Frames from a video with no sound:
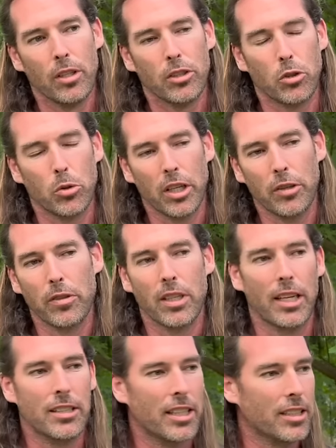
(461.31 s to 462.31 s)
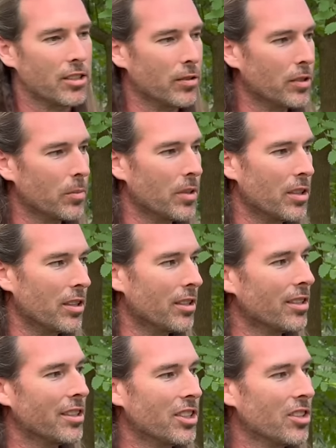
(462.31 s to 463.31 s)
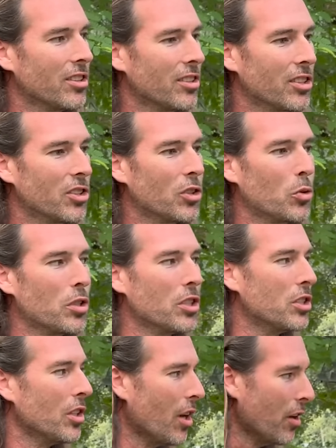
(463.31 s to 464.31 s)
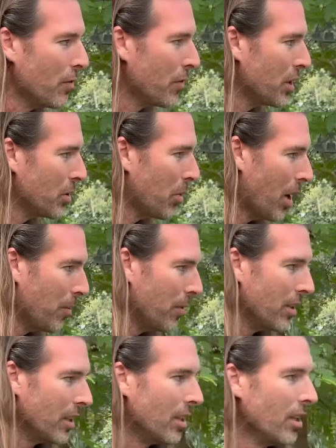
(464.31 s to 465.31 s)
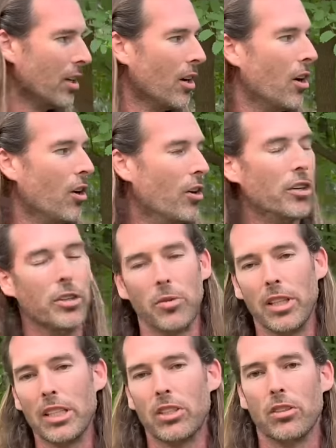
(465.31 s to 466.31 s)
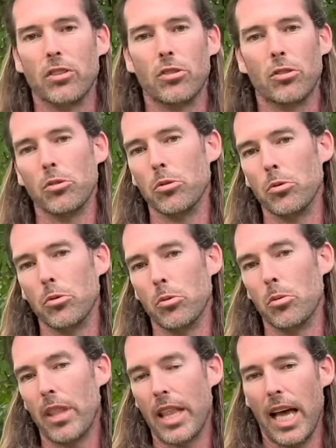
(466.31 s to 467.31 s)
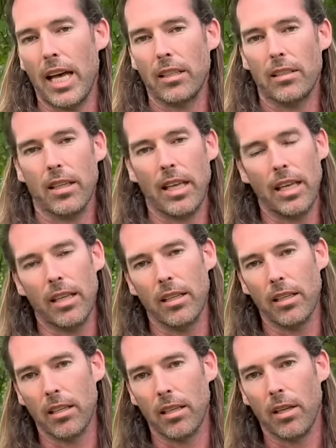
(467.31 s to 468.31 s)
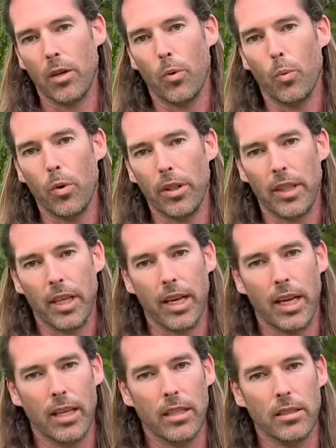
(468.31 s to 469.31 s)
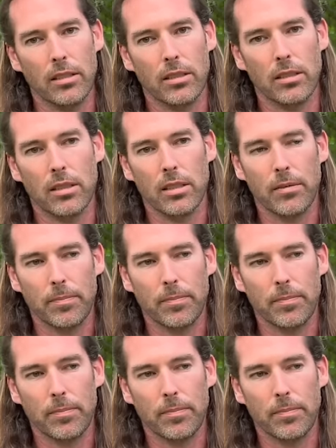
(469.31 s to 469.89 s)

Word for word: So kind of the context of some of the, the, the stories of this property are in relation to that, and what that has